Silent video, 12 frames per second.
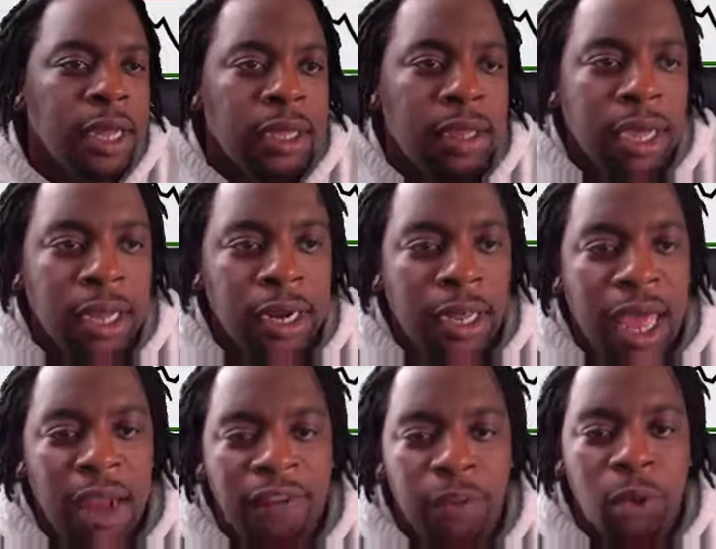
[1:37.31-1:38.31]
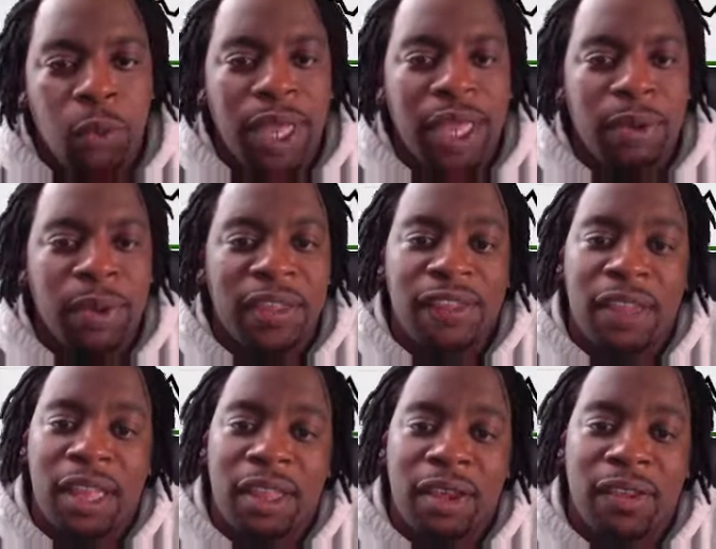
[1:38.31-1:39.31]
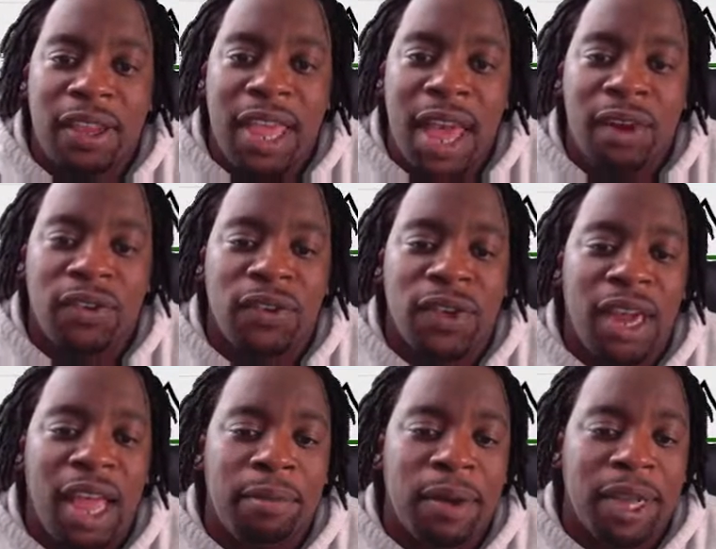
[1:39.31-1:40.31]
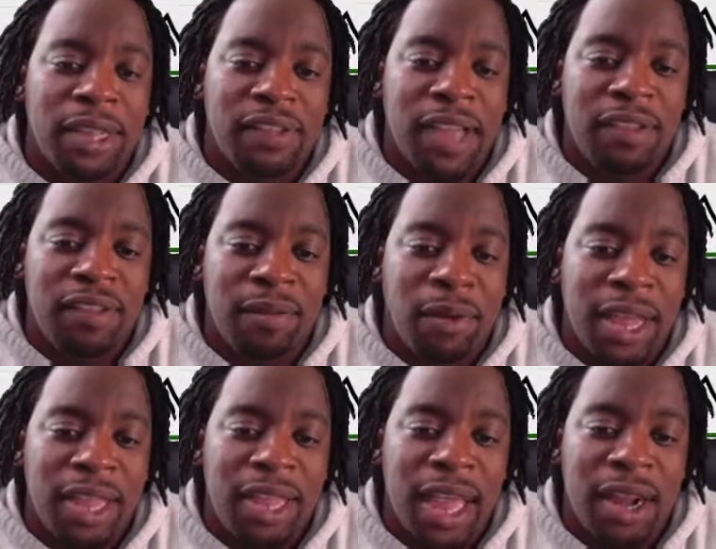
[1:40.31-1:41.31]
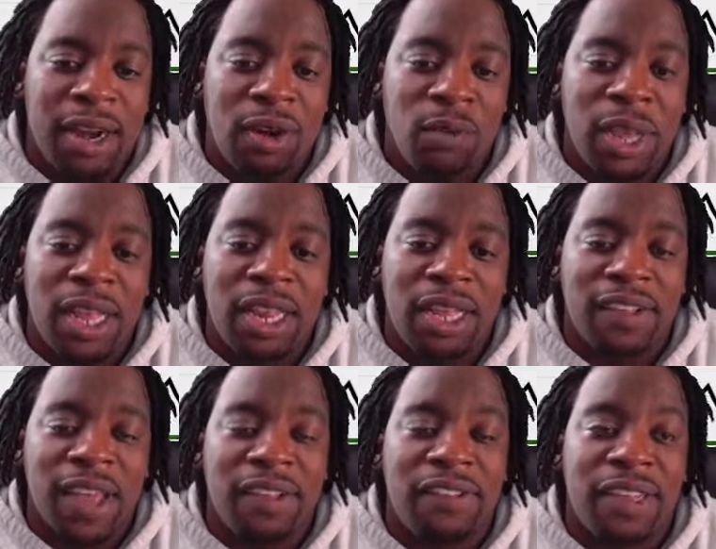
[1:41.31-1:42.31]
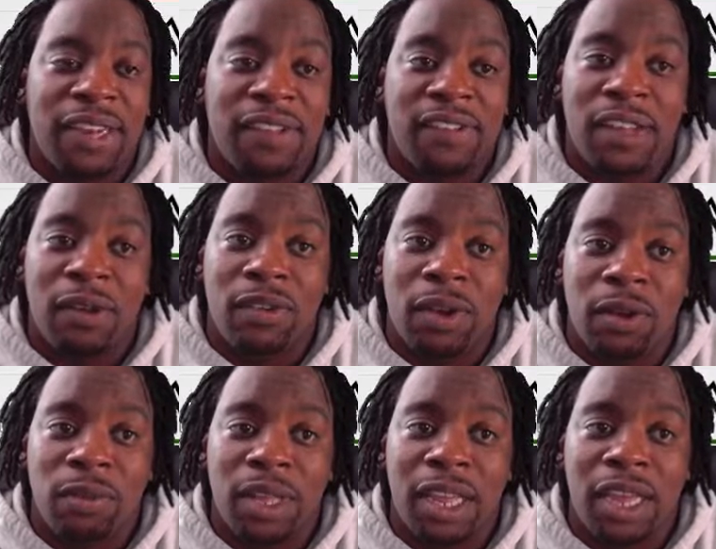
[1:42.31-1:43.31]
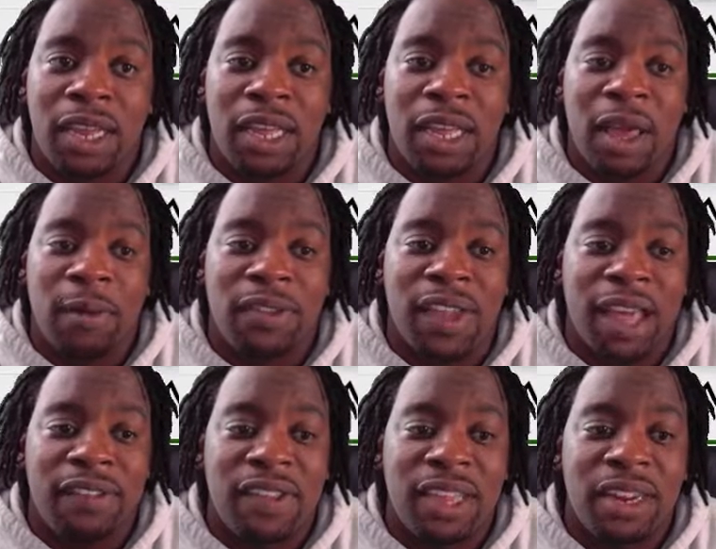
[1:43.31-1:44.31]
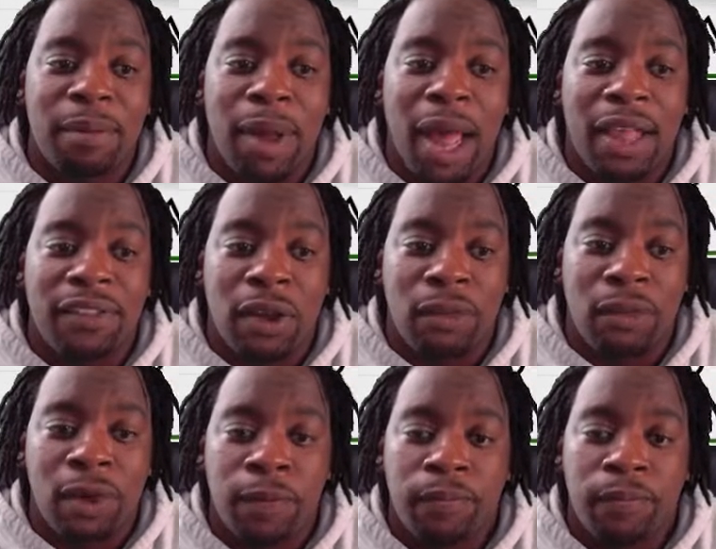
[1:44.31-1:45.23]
Take a look at it from the weekly. We can see that there's a counter trend line break that's actually breaking down on the weekly. It's actually in the sell zone. We take a look at what's actually in the buy zone.